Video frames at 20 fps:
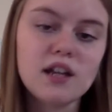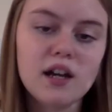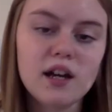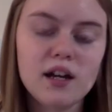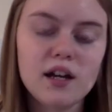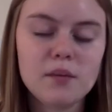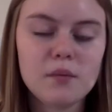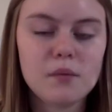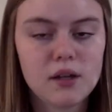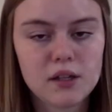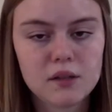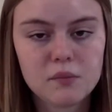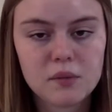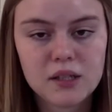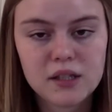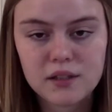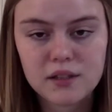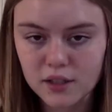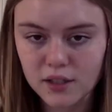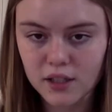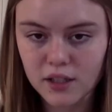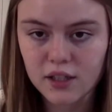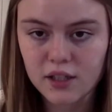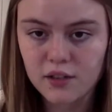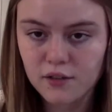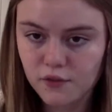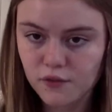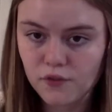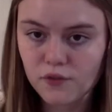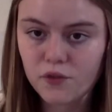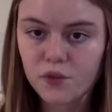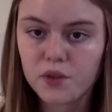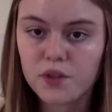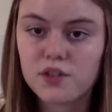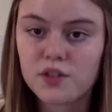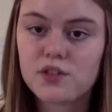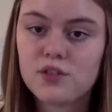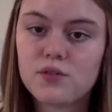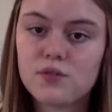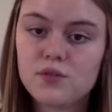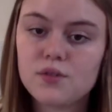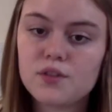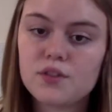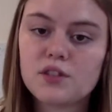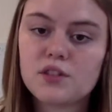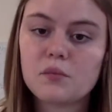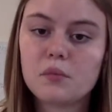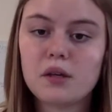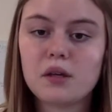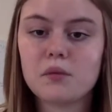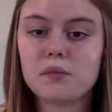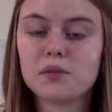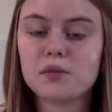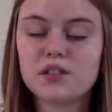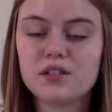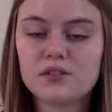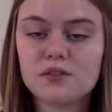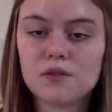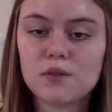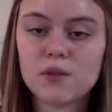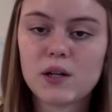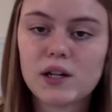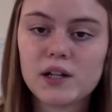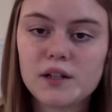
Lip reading: I'd be looking for the students to be able to